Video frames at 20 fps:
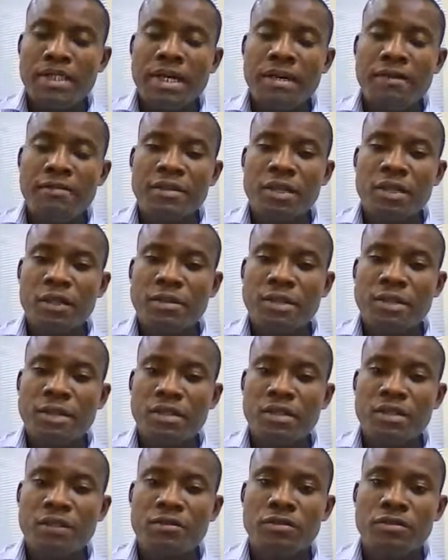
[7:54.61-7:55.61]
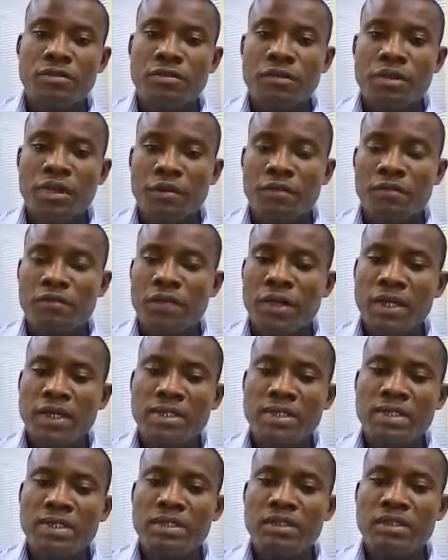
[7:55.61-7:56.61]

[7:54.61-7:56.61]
have the option of inventing,